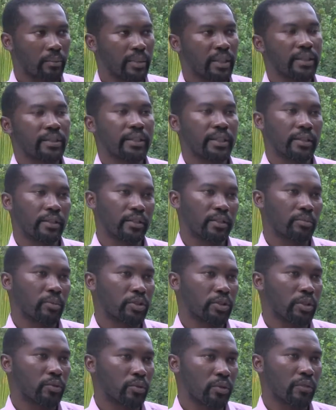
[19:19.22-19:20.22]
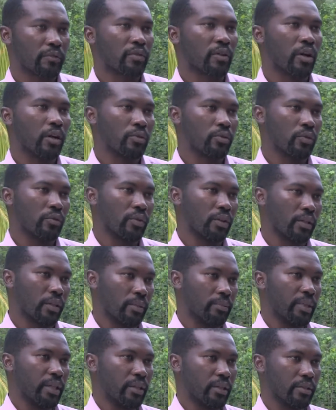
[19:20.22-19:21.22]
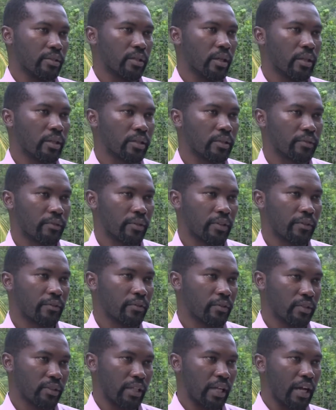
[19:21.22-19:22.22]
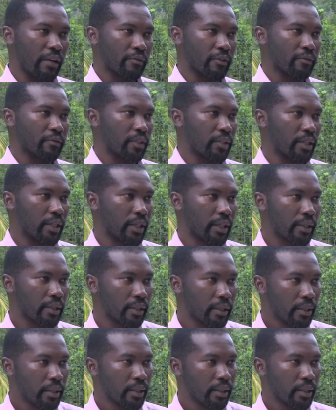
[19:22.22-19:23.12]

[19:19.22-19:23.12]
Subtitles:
maintenance budget would have gone over $1 million for the first half of the year.